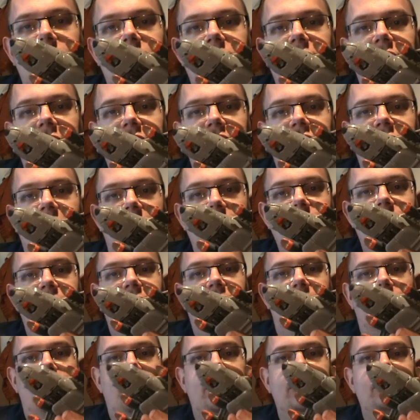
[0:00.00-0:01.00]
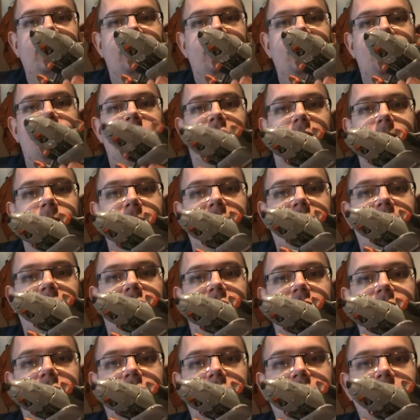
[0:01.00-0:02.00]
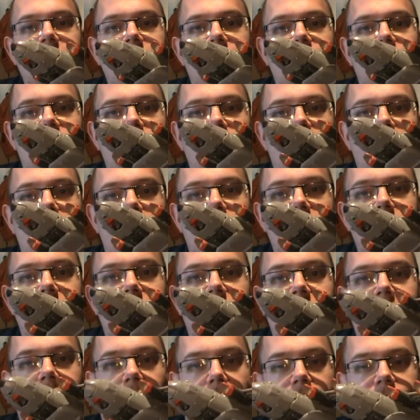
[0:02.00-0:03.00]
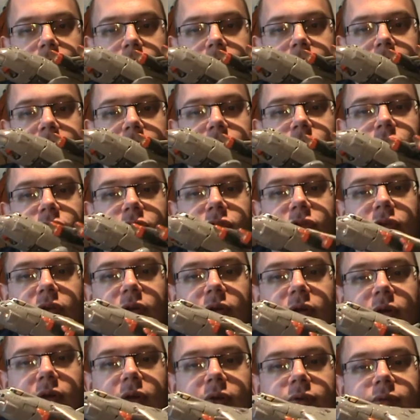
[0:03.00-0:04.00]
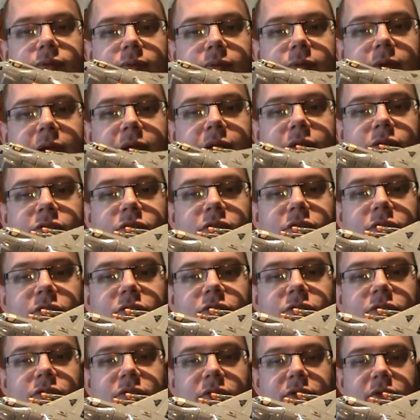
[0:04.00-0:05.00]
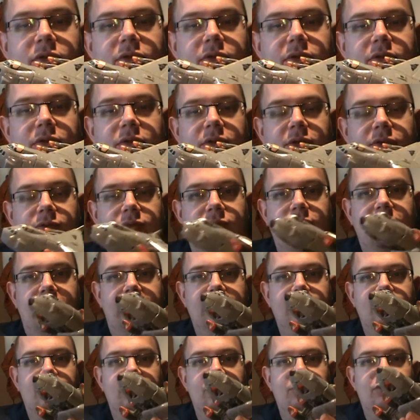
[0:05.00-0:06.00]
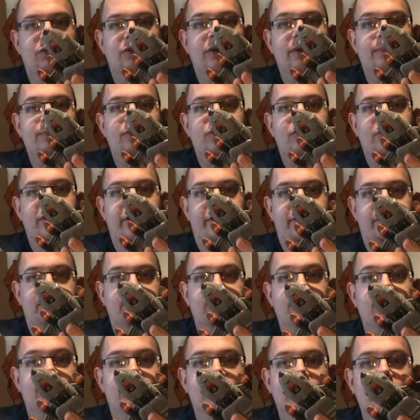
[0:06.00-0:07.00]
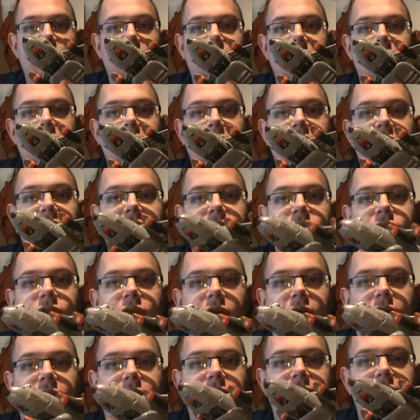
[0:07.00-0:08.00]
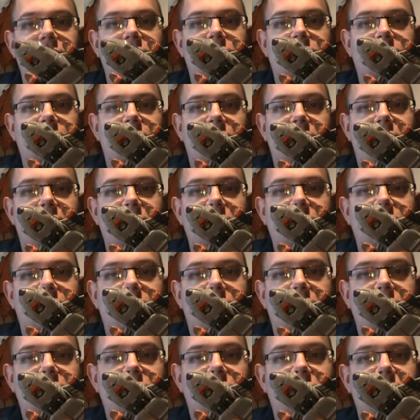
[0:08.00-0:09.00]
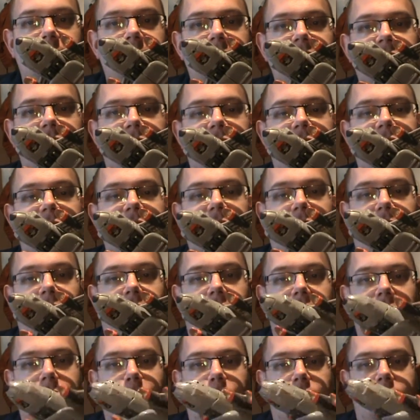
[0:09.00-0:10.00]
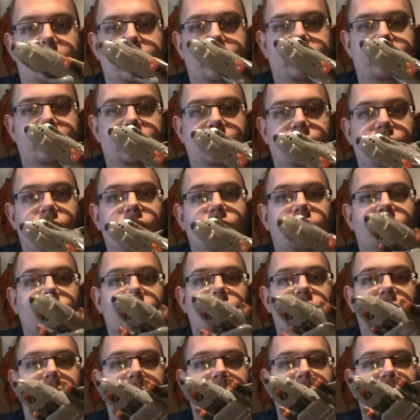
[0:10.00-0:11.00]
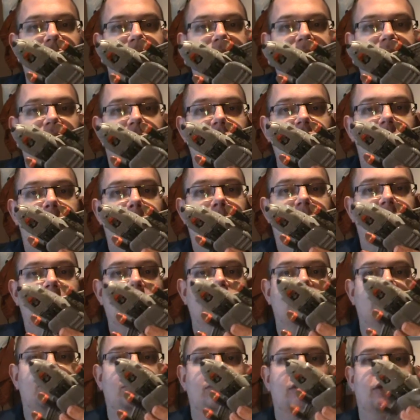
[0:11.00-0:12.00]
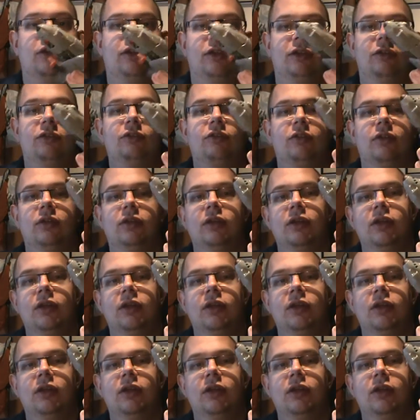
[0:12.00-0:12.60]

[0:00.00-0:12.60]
This kind of orange is normally used for the covers of engines, not for the engines themselves. So that looks a bit awkward for someone who knows planes, at least.